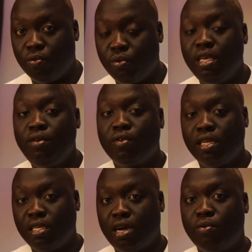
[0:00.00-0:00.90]
So
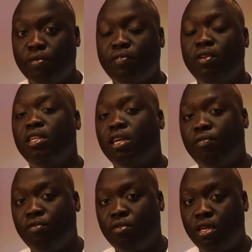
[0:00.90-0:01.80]
right now, we're
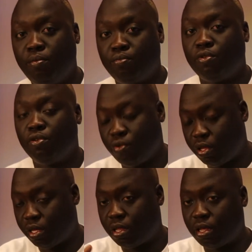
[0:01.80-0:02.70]
filling that void,
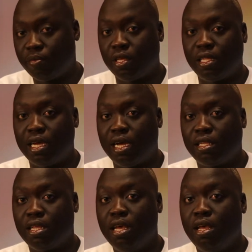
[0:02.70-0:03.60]
producing
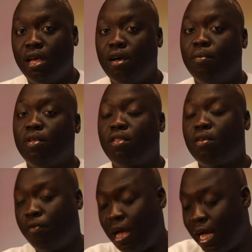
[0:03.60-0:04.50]
something that
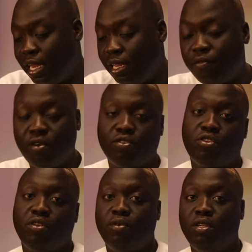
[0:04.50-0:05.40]
is highly
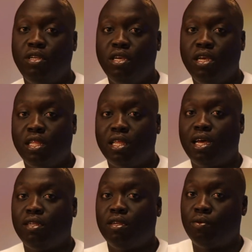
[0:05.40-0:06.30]
functionable,
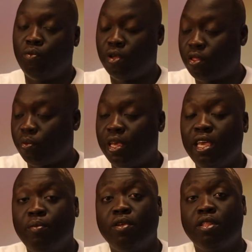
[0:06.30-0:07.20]
that
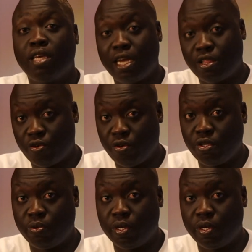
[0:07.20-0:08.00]
once the Bahamians catch